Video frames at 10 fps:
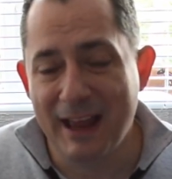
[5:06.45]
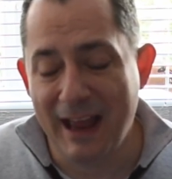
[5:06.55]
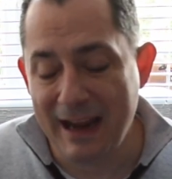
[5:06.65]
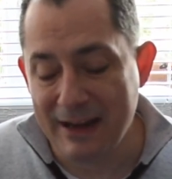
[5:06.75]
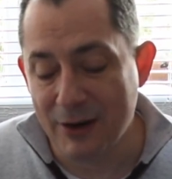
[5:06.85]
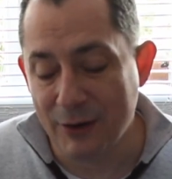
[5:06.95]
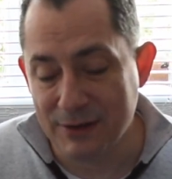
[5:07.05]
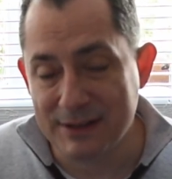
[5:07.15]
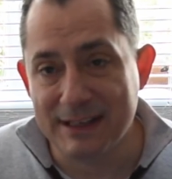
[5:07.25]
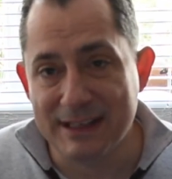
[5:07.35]
8
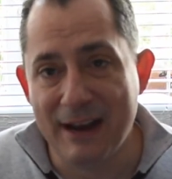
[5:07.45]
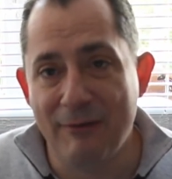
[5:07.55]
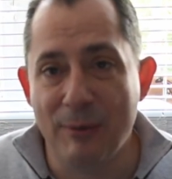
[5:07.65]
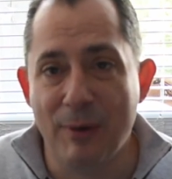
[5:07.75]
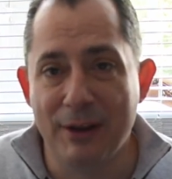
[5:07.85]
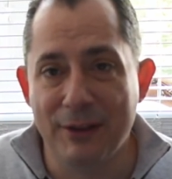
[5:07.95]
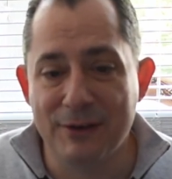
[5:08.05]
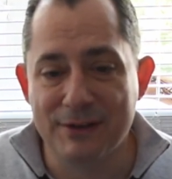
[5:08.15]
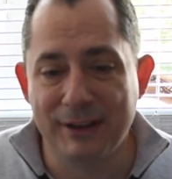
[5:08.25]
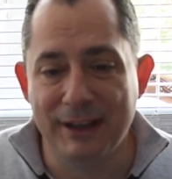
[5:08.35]
notes into every one of
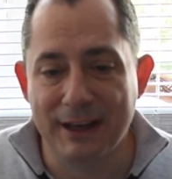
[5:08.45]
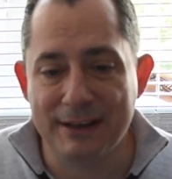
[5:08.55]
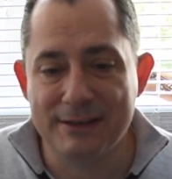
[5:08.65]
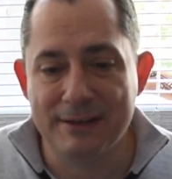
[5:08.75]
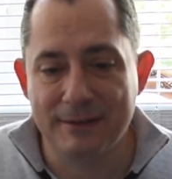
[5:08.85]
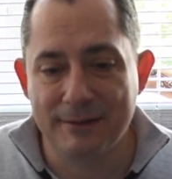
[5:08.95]
those clicks.